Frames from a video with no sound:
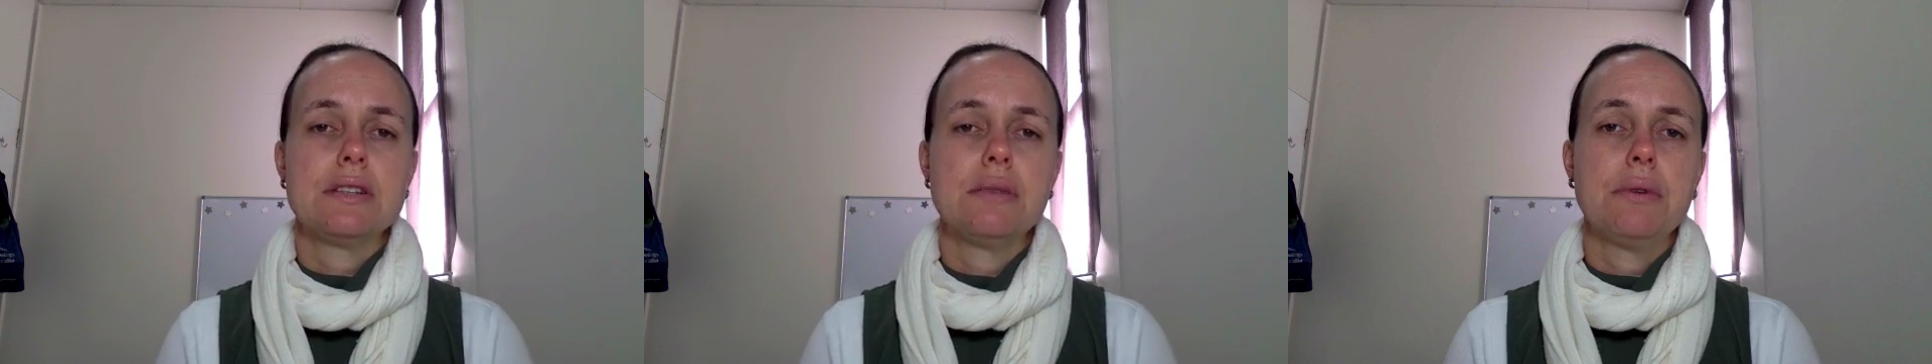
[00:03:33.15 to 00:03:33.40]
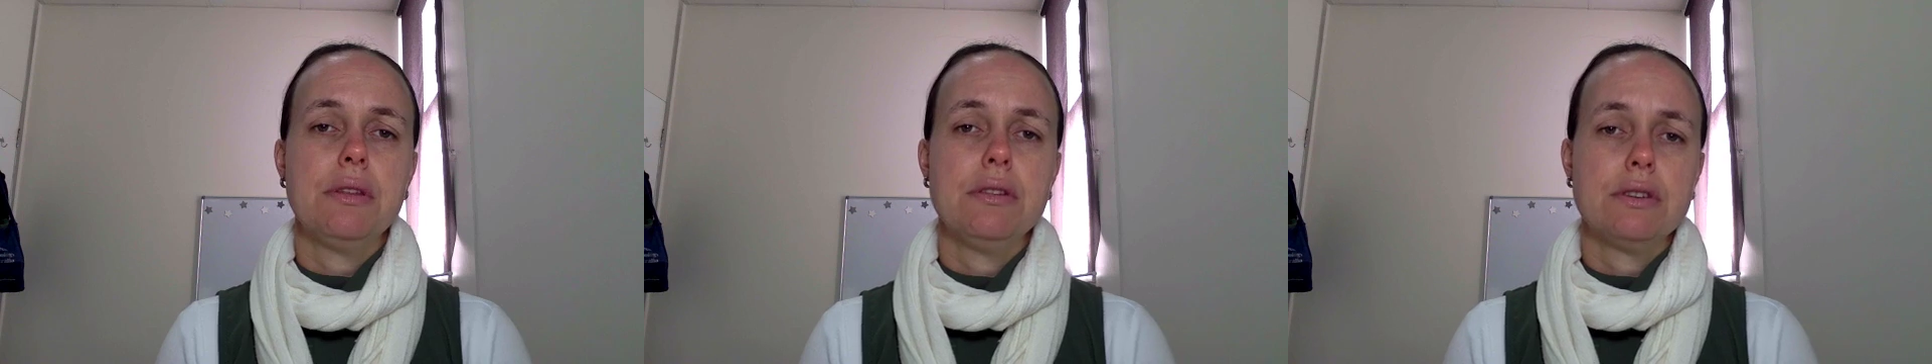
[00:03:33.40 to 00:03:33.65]
it
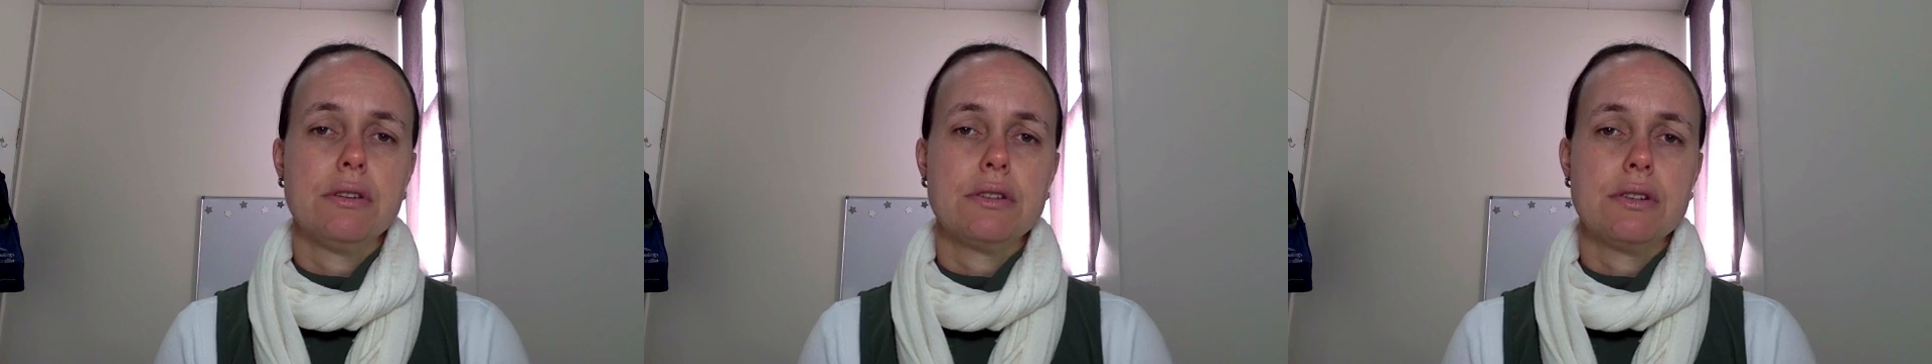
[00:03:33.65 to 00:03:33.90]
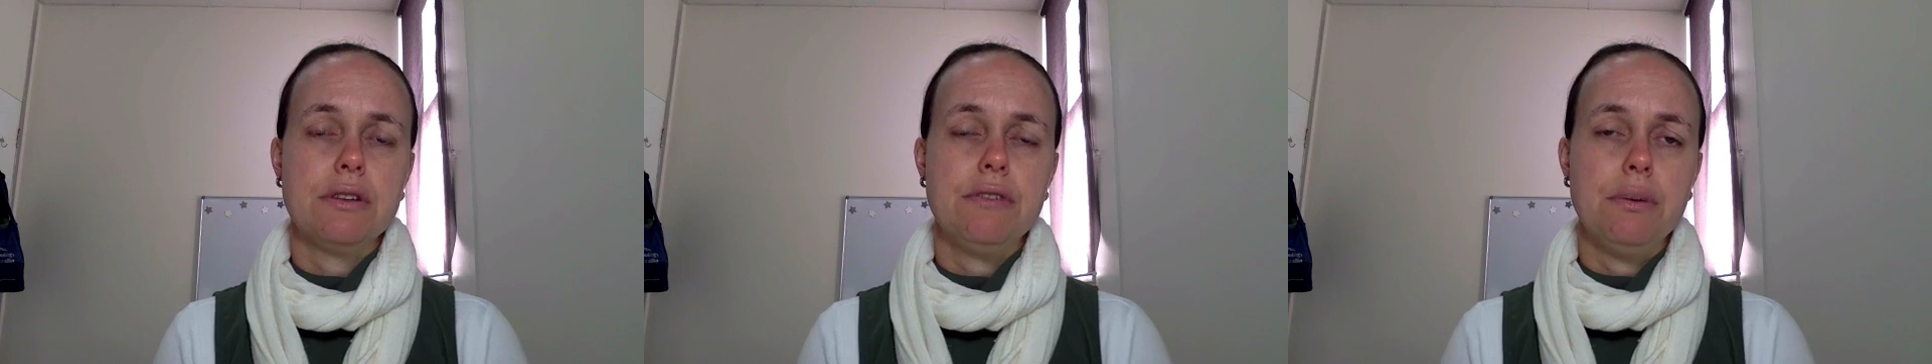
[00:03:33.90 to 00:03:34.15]
with your
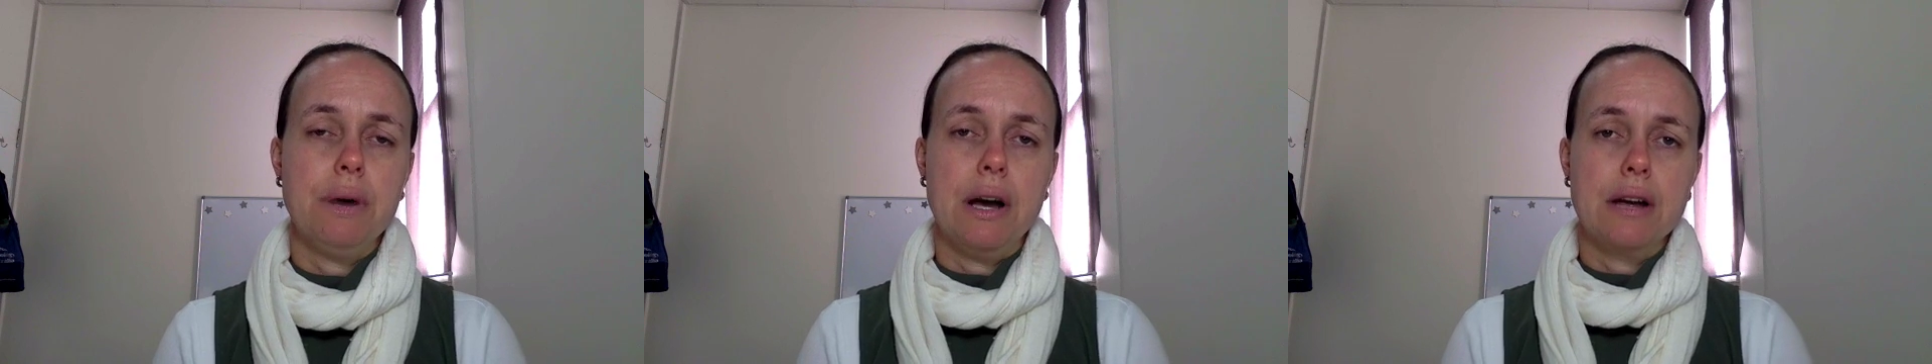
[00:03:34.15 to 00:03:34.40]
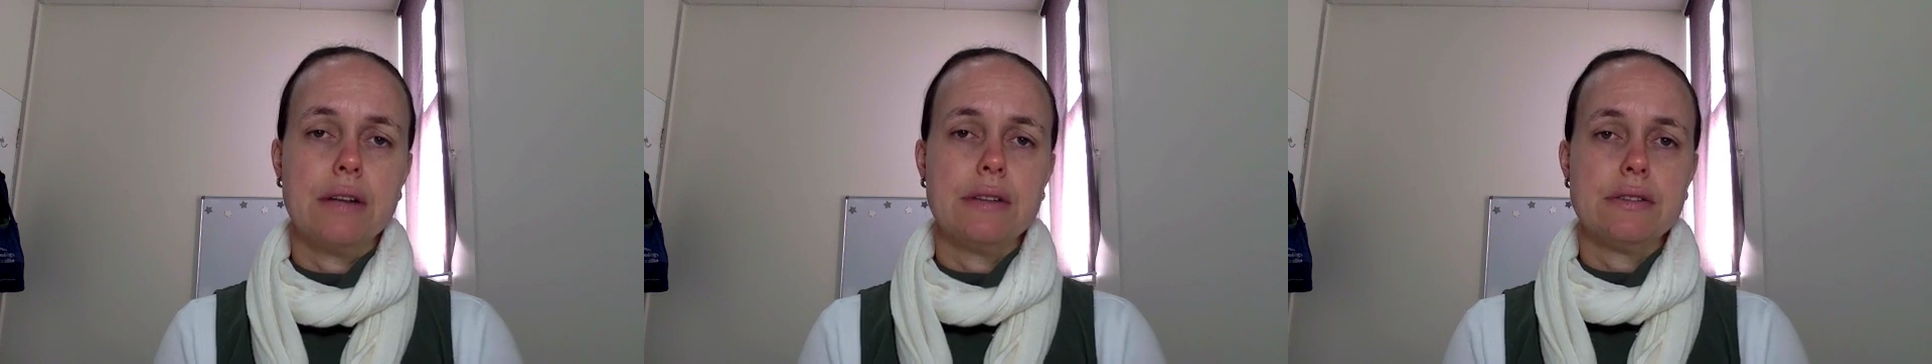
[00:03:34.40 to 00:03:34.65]
doctor if you are
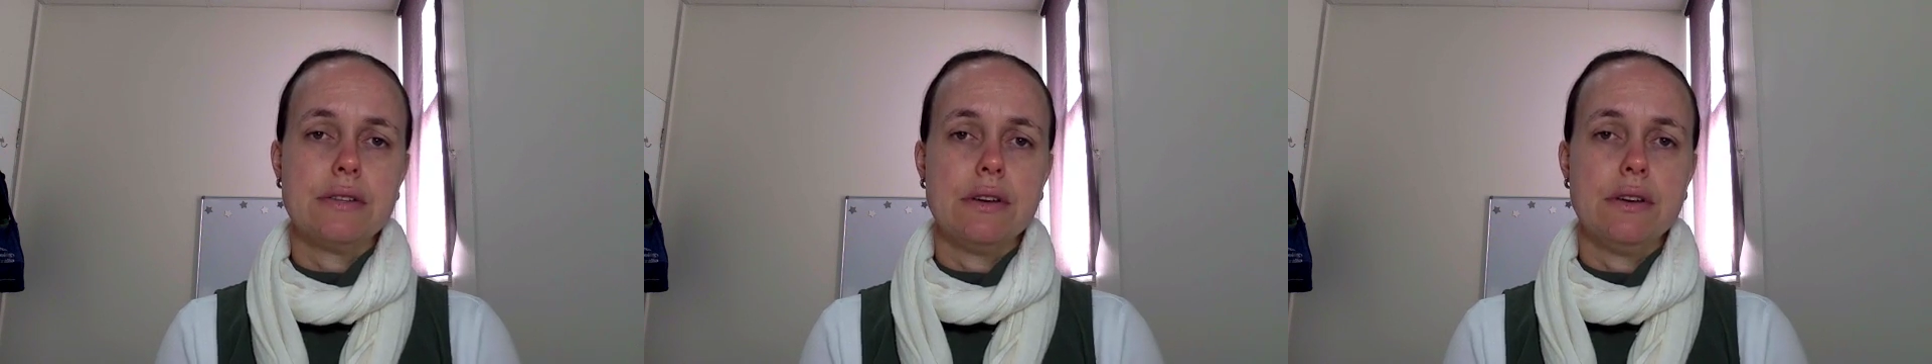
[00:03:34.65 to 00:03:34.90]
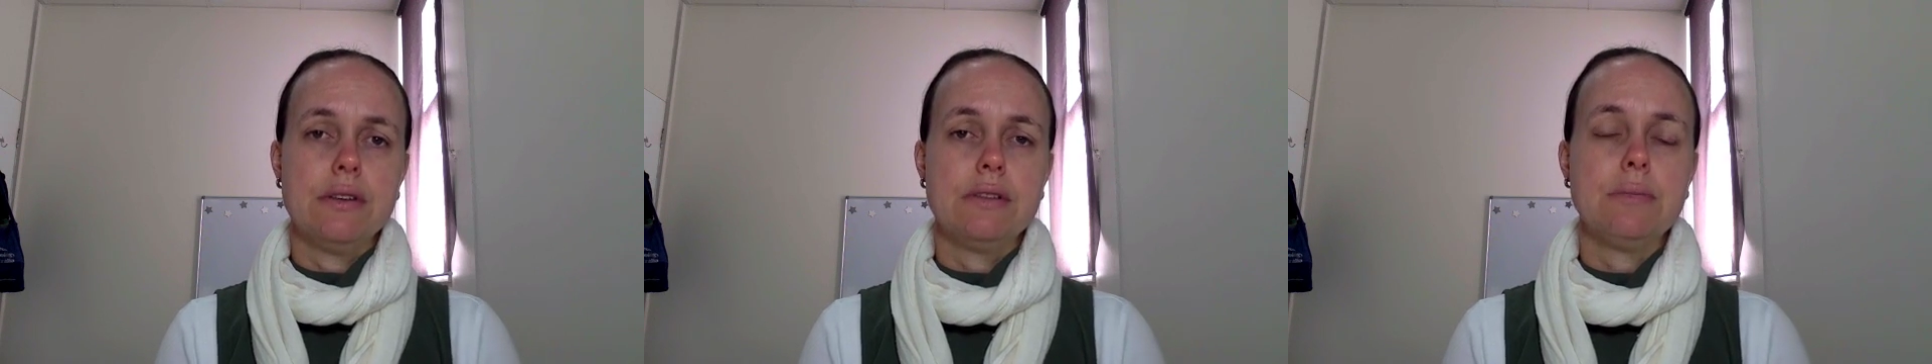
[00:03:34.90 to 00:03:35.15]

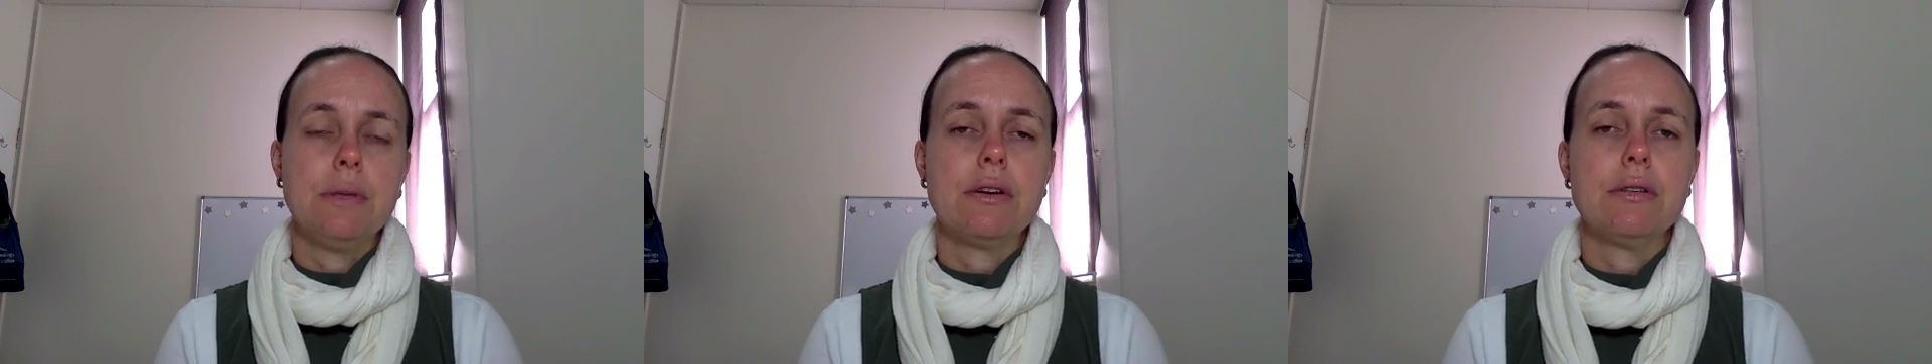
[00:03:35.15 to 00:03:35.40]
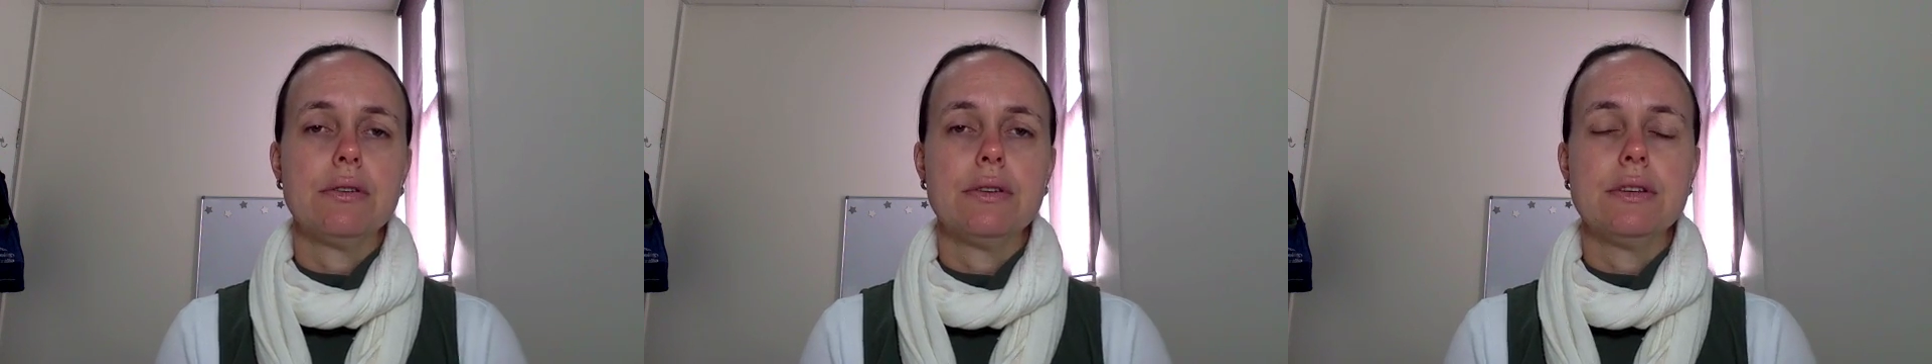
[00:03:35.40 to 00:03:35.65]
concerned,
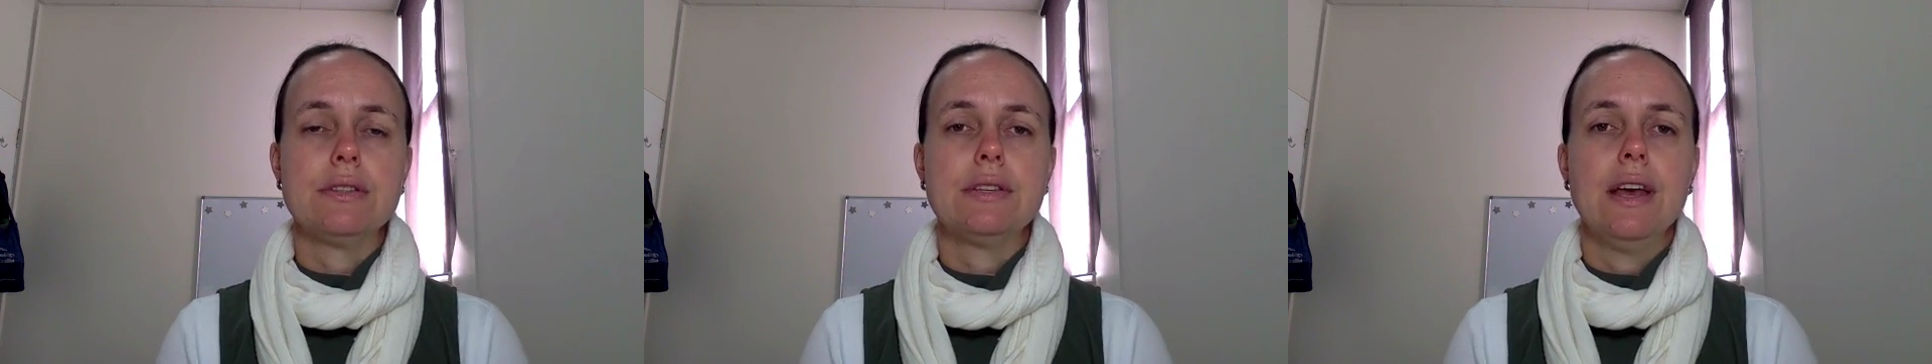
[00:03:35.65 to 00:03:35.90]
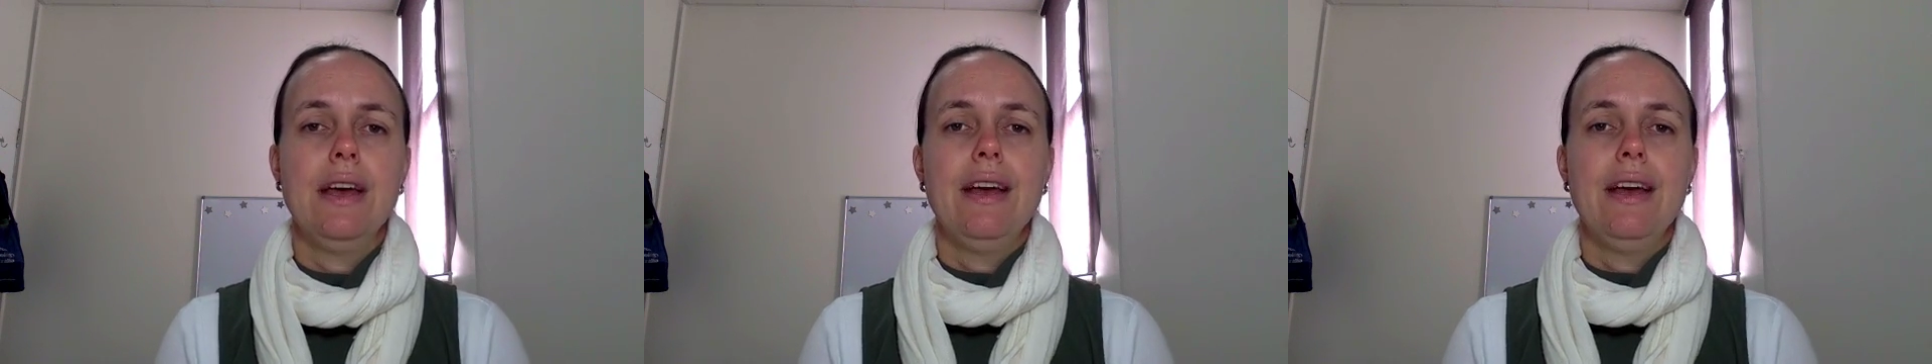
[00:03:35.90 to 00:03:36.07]
because,